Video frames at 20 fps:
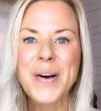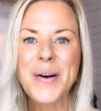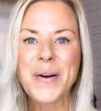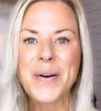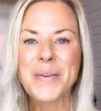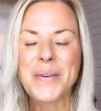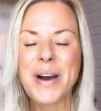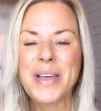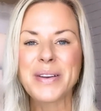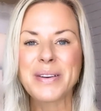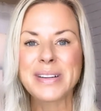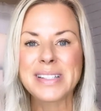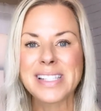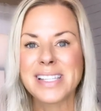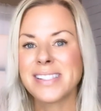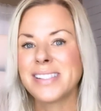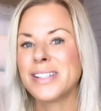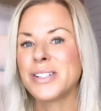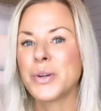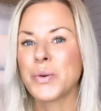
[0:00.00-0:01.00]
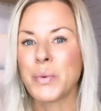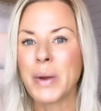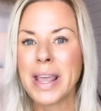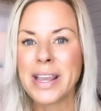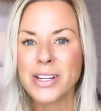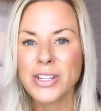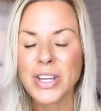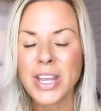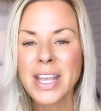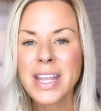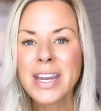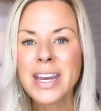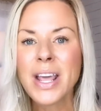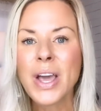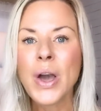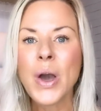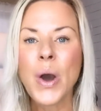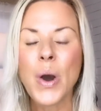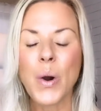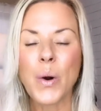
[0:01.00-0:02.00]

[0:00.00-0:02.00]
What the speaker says: or whether it's a situation,